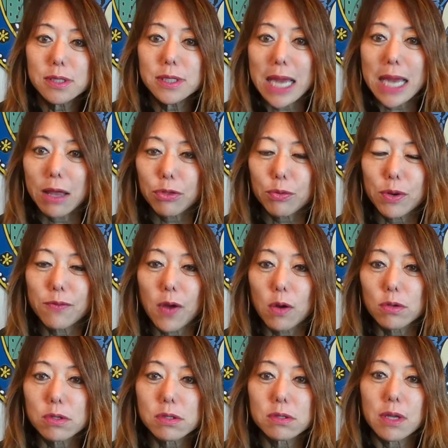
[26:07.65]
down 3
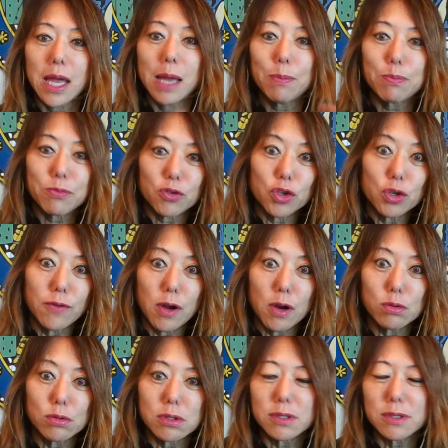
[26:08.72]
votes, up 2
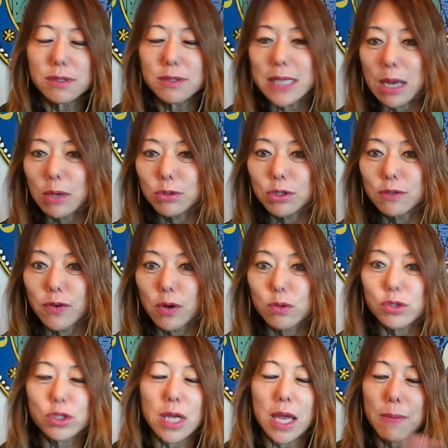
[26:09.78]
votes, down 2
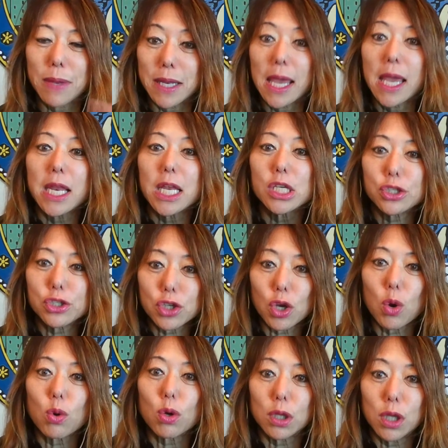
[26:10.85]
votes. I mean, it is
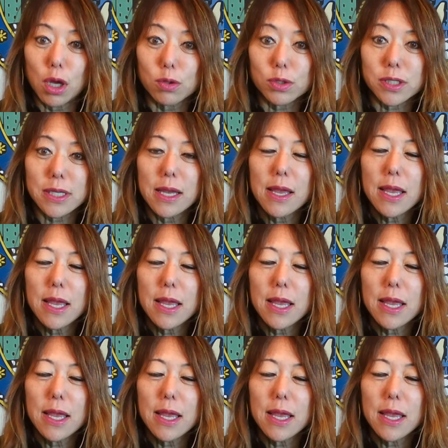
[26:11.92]
so close.